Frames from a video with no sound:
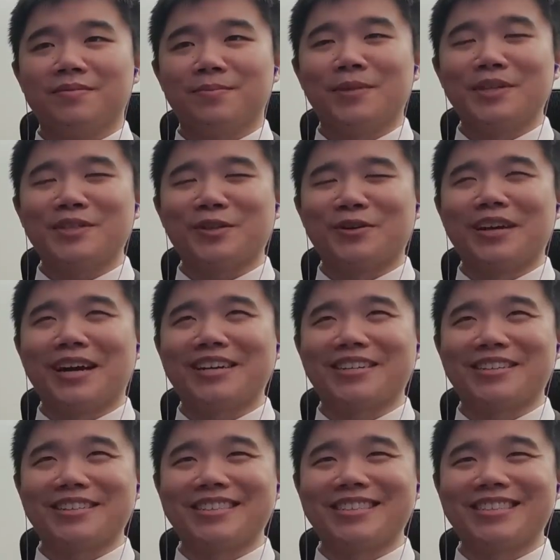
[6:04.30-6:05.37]
Mr.
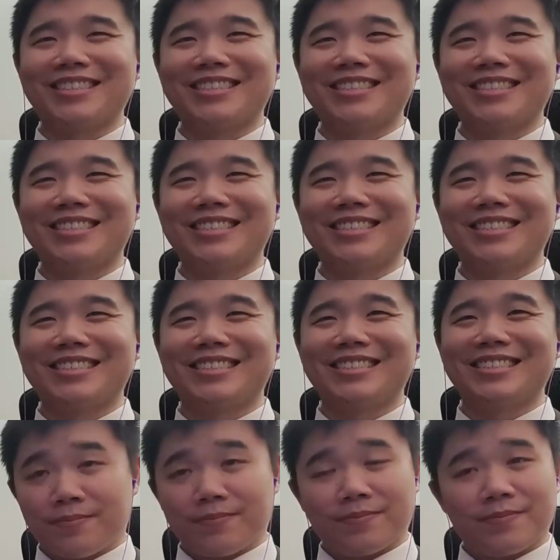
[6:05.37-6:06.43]
Knuckles. I'm
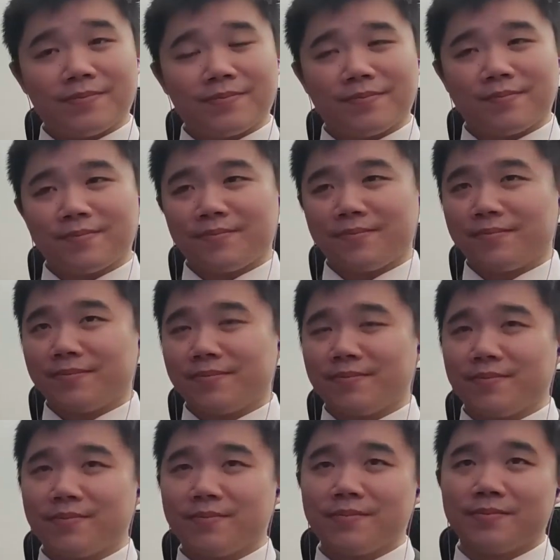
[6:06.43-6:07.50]
paying you
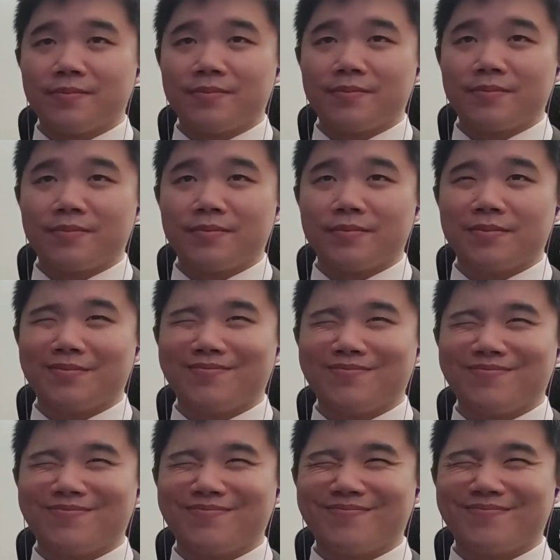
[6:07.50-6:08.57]
with knowledge.
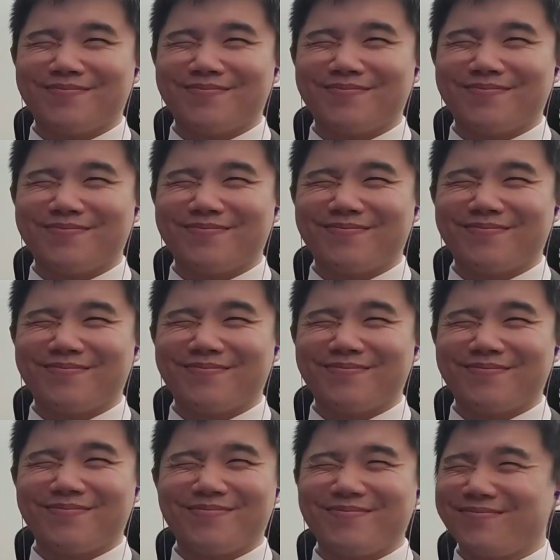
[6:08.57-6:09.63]
You are?
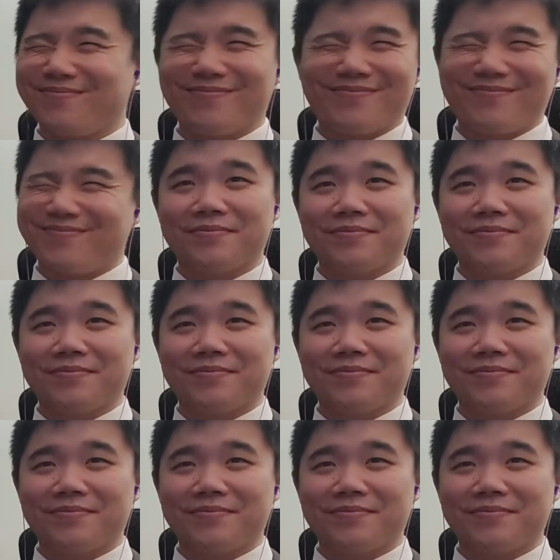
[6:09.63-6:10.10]
Oh.